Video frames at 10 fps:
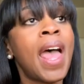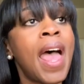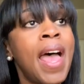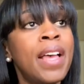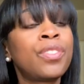
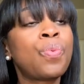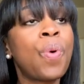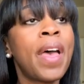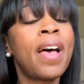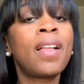as
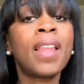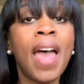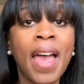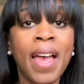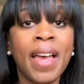well
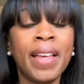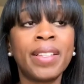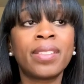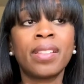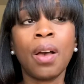
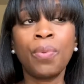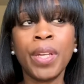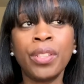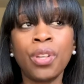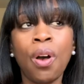as
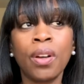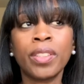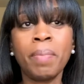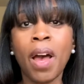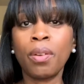we
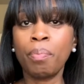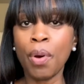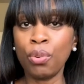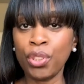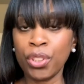talked about
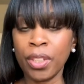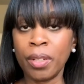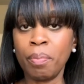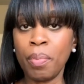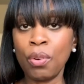
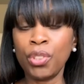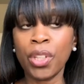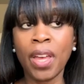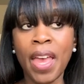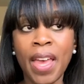Boscia.
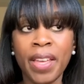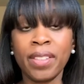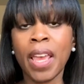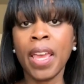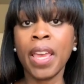Boscia
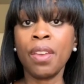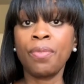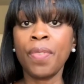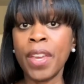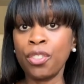has a
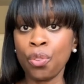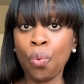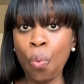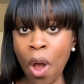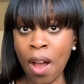
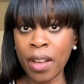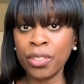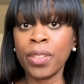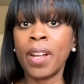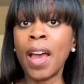facial
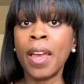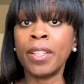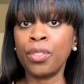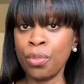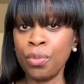wash that I
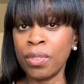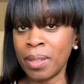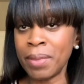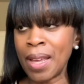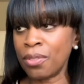use
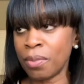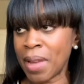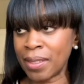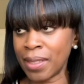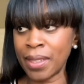sometimes when
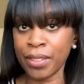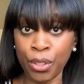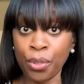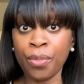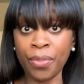my skin's a
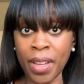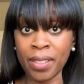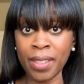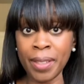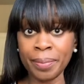little
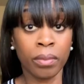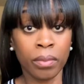fussy.